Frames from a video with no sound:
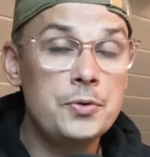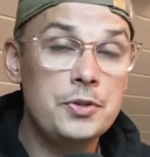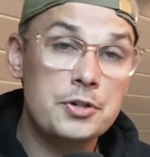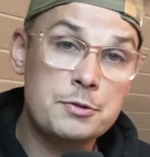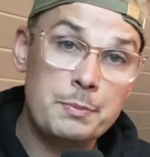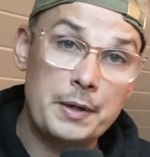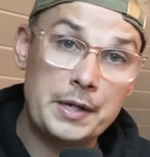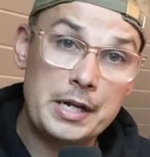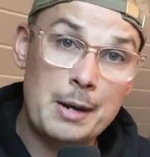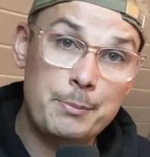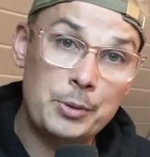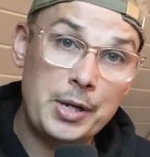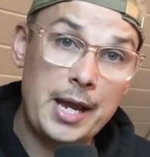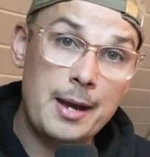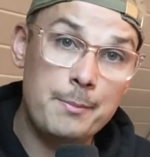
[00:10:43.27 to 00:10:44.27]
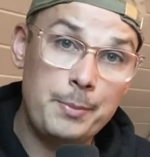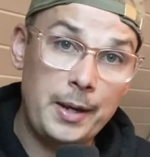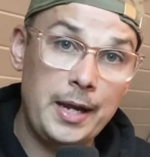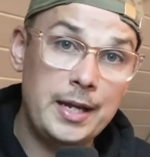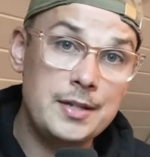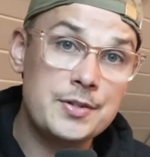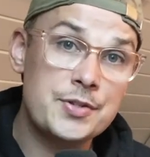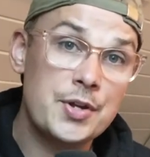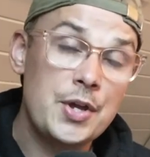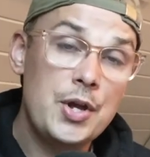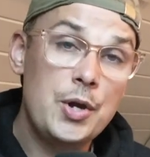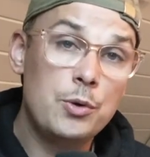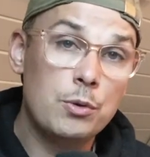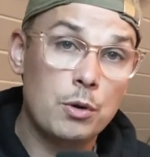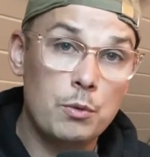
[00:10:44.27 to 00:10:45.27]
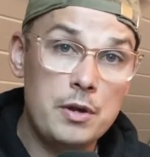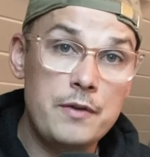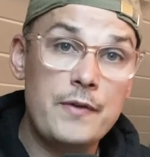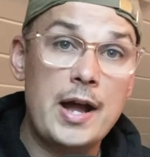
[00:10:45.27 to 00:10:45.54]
There's been a couple campaigns where we've